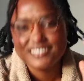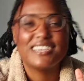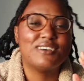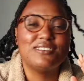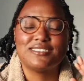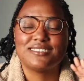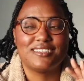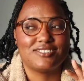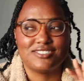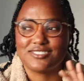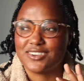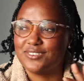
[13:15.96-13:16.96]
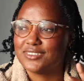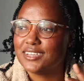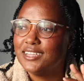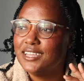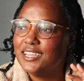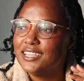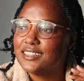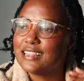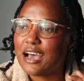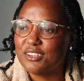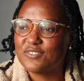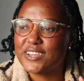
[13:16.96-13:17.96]
It was such a joke.
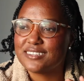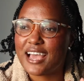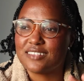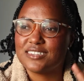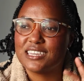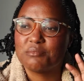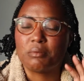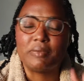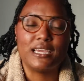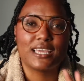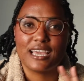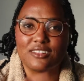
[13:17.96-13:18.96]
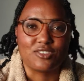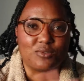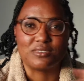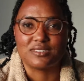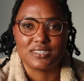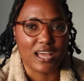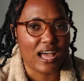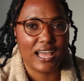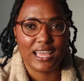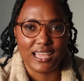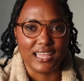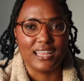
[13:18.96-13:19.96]
That was fantastic, but being canceled was
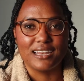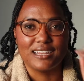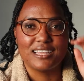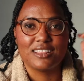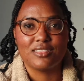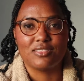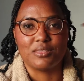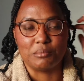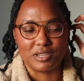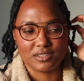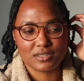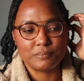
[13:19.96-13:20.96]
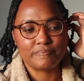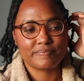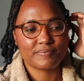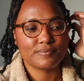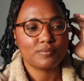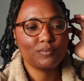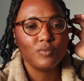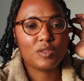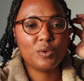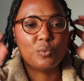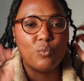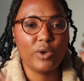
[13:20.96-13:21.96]
not in the book.
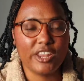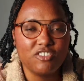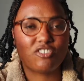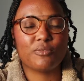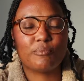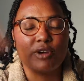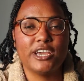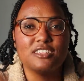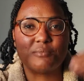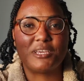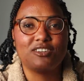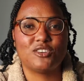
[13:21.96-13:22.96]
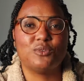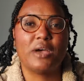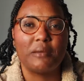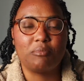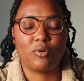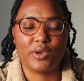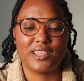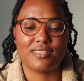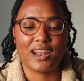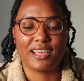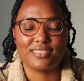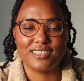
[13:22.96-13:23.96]
Which brings me to a point
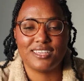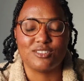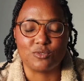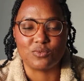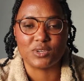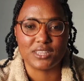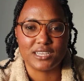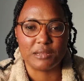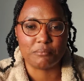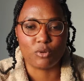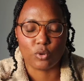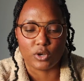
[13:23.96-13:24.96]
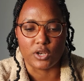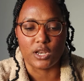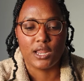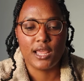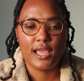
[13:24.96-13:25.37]
that I think is really important.